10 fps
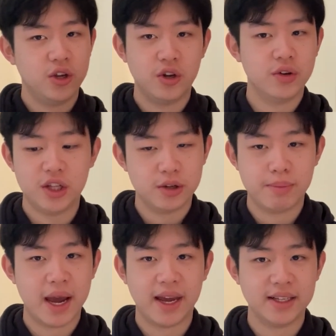you don't need to
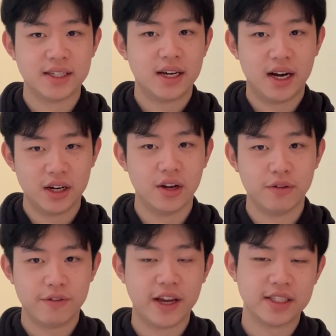paint a lot
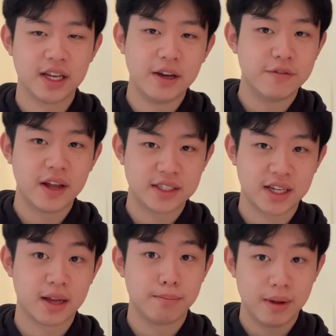of things. If there's
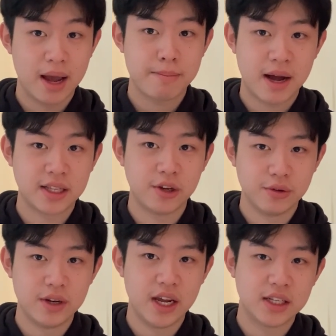like a black part that
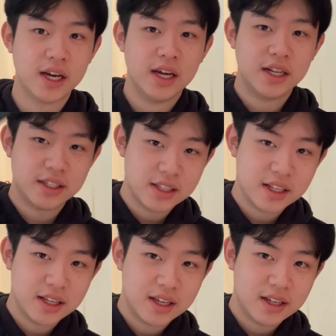you need,
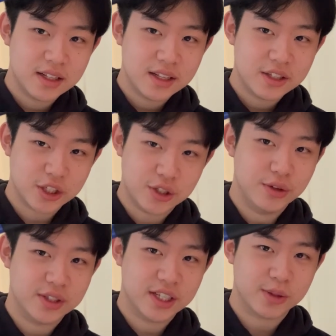just
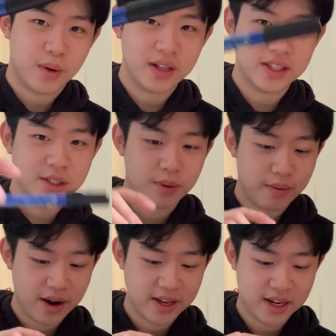use this one. This
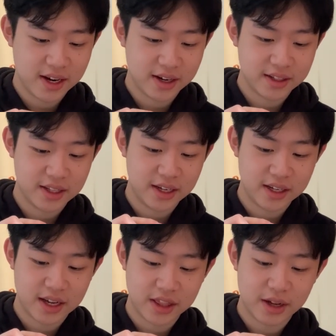one right here,
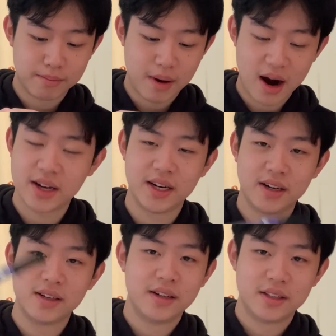the Gundam
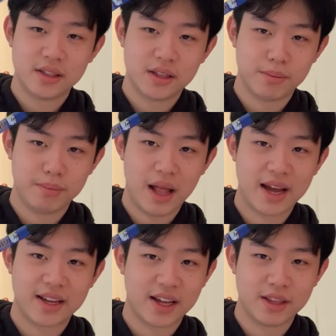marker, the
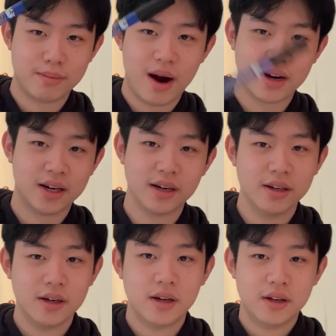black Gundam
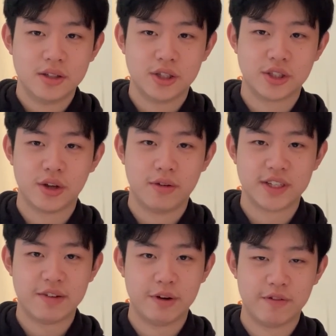marker, just
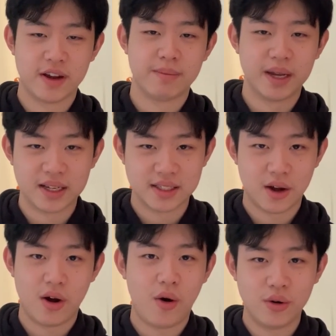solves everything because
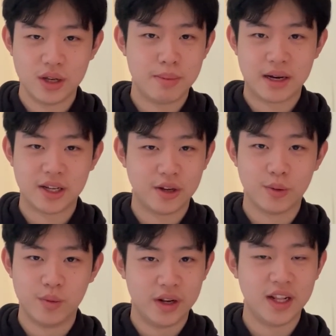only part that
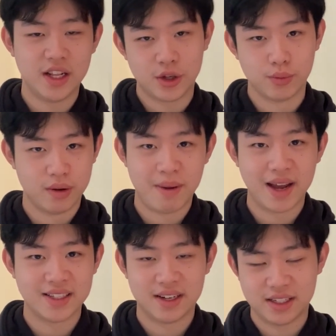you really need to
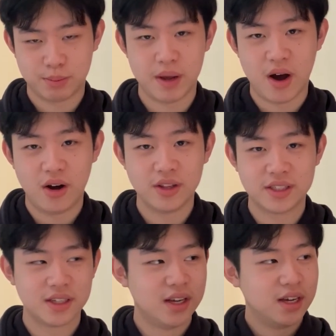repaint, let's be
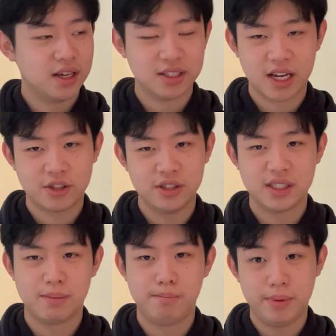honest, is actually
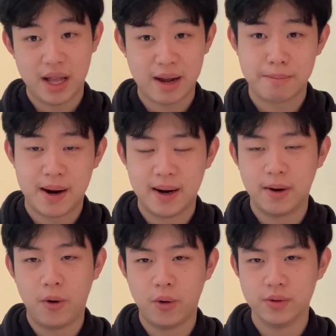some black
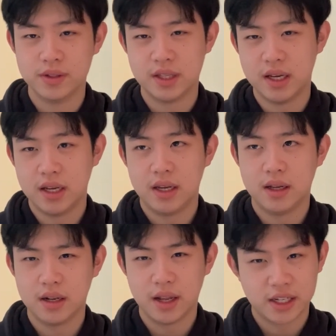part on
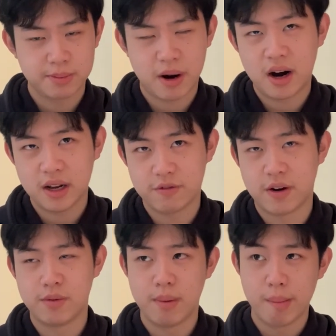the legs part, if
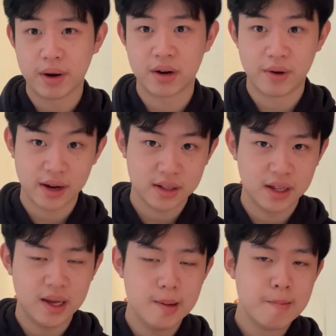I remember
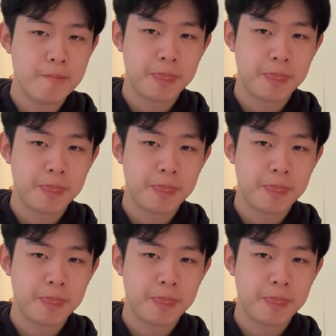correctly.